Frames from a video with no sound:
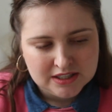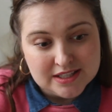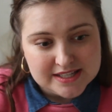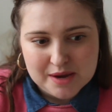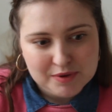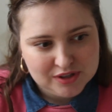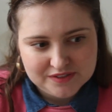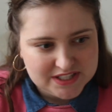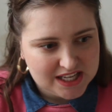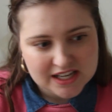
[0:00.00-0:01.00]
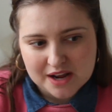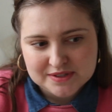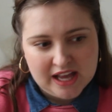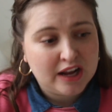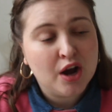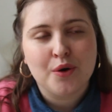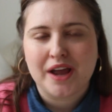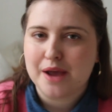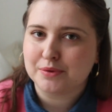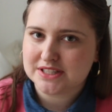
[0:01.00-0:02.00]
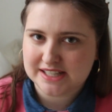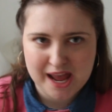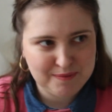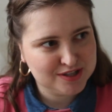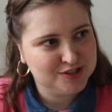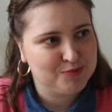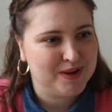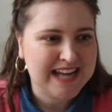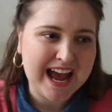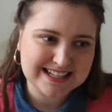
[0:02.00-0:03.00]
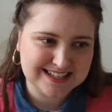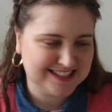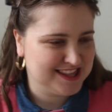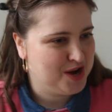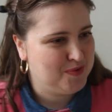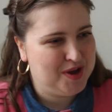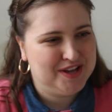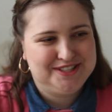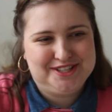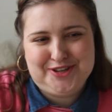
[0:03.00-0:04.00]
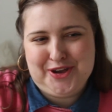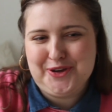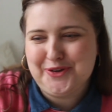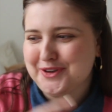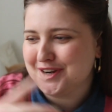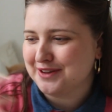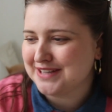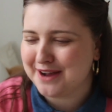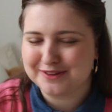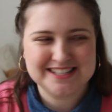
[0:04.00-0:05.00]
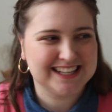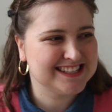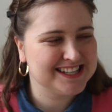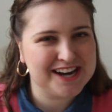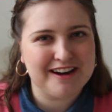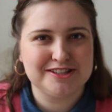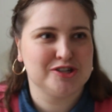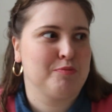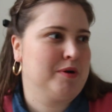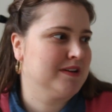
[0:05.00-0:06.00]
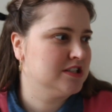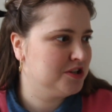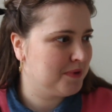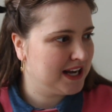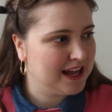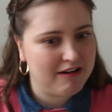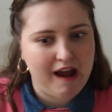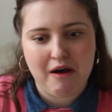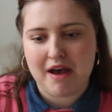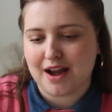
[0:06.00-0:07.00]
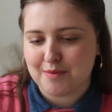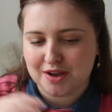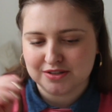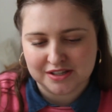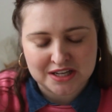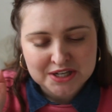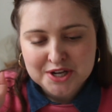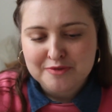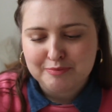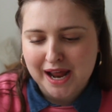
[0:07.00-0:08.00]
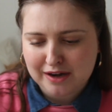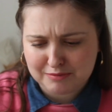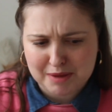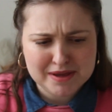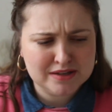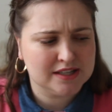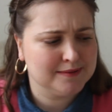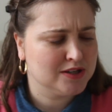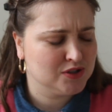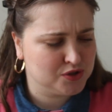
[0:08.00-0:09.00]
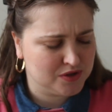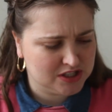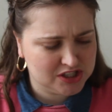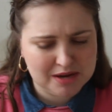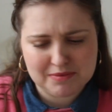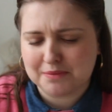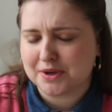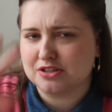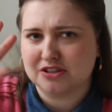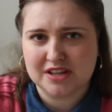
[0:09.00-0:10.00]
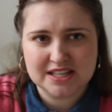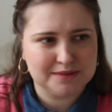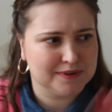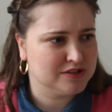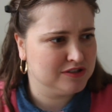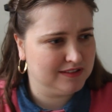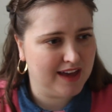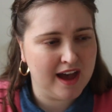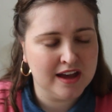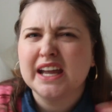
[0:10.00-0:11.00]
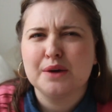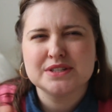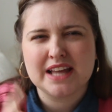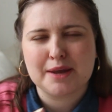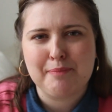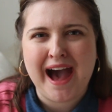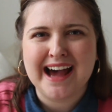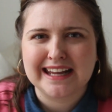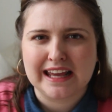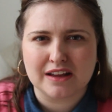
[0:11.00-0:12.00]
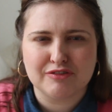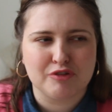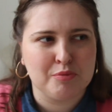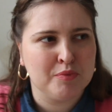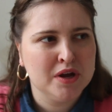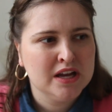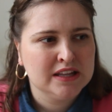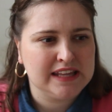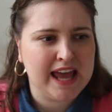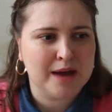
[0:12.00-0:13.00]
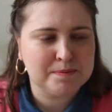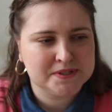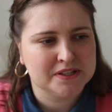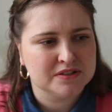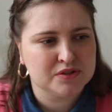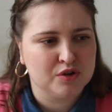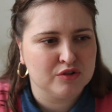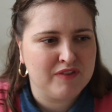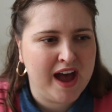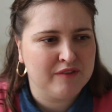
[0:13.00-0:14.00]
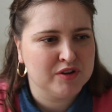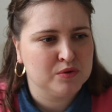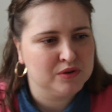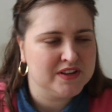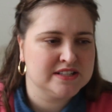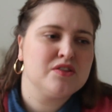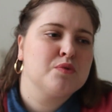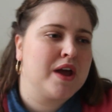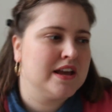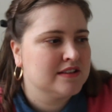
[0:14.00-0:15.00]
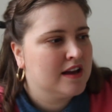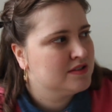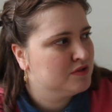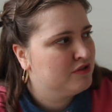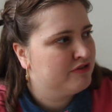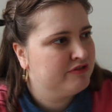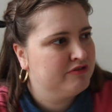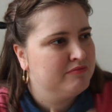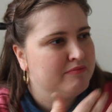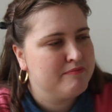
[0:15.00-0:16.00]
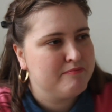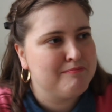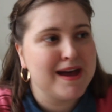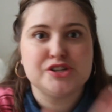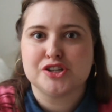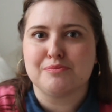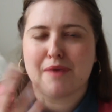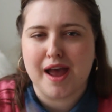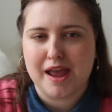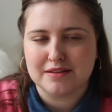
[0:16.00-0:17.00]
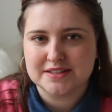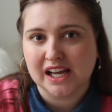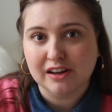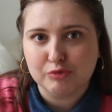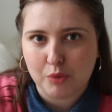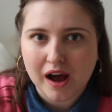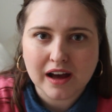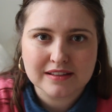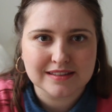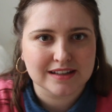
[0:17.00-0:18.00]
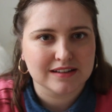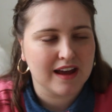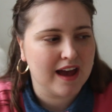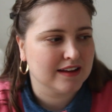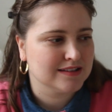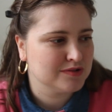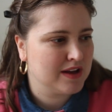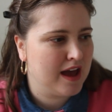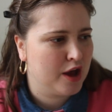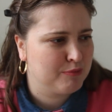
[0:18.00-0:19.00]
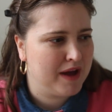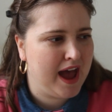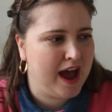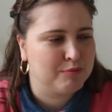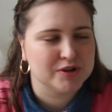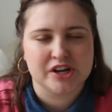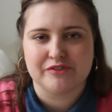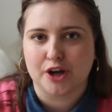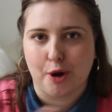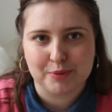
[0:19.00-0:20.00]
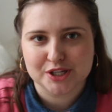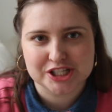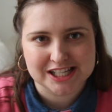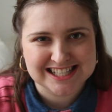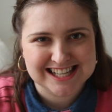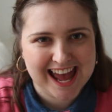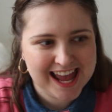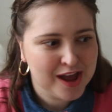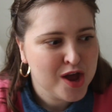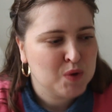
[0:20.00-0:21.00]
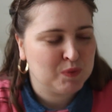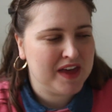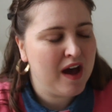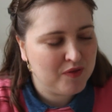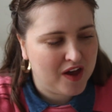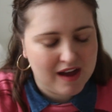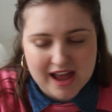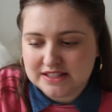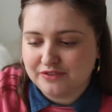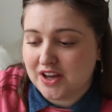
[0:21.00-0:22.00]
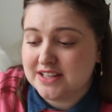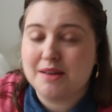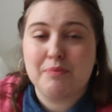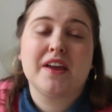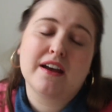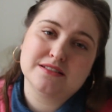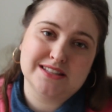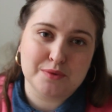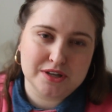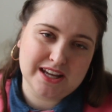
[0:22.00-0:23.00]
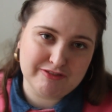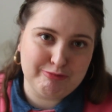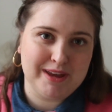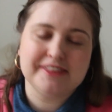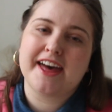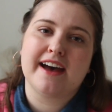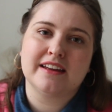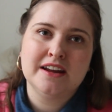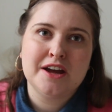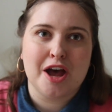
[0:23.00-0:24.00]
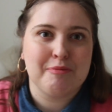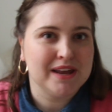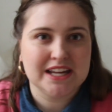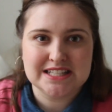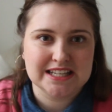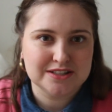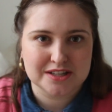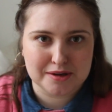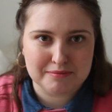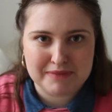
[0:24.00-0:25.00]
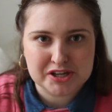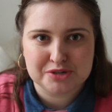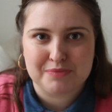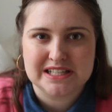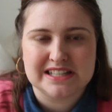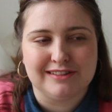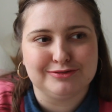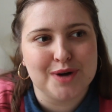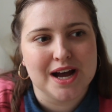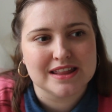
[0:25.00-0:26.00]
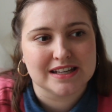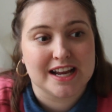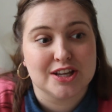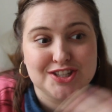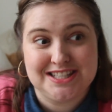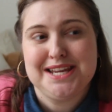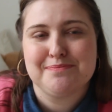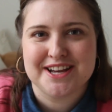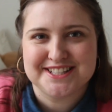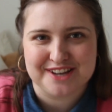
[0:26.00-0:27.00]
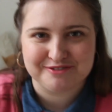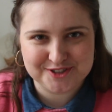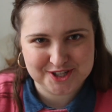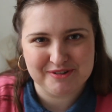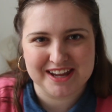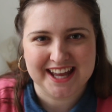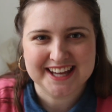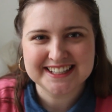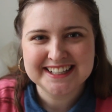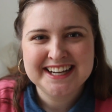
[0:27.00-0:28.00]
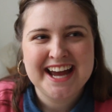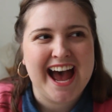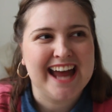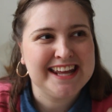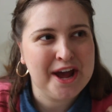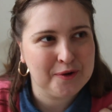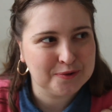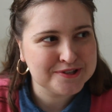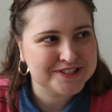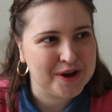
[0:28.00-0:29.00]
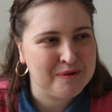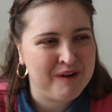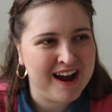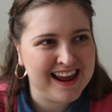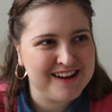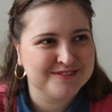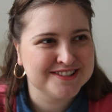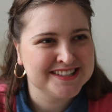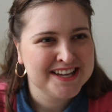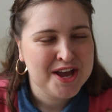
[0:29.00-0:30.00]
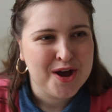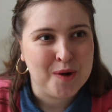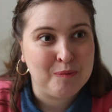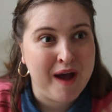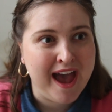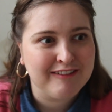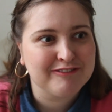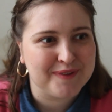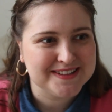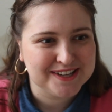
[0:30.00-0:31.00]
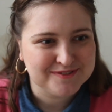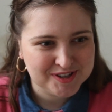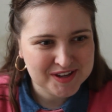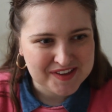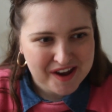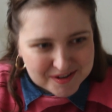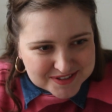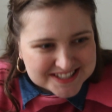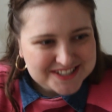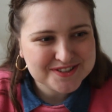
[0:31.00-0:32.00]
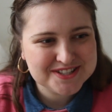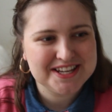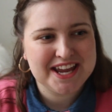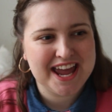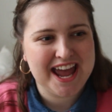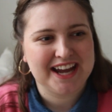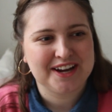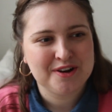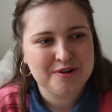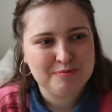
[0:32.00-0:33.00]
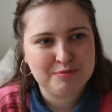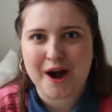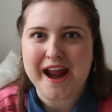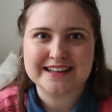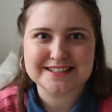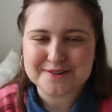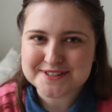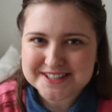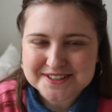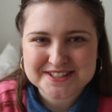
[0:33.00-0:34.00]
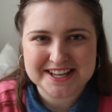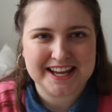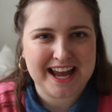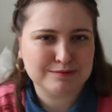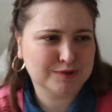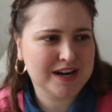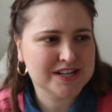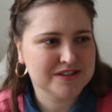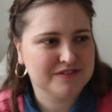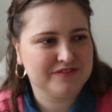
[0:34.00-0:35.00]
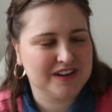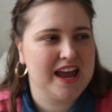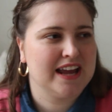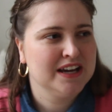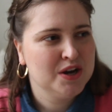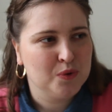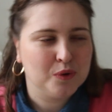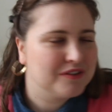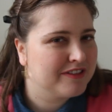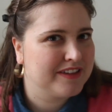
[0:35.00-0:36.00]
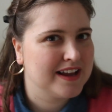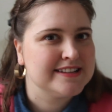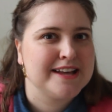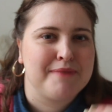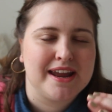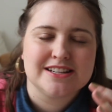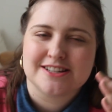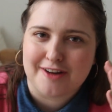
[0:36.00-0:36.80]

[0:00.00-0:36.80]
day when all of a sudden I was like, oh, okay, well today I'm going to do my taxes, and then I'm going to do, take all these things to the charity shop, and I'm going to do a clear out, and I'm going to plan all my meals, and I'm going to join the gym, and I'm going to do this, and I'm going to do that. It was like a panic from the absence of having all of these other ways I sort of measure my self-worth and how much I've accomplished in a day. Without that, I had to find something else that would give me that ability to measure my self-worth, and I could see myself doing it. And yet also, while I was aware of myself doing that, I was still seeking praise. I was still seeking admiration for like all of the things I managed to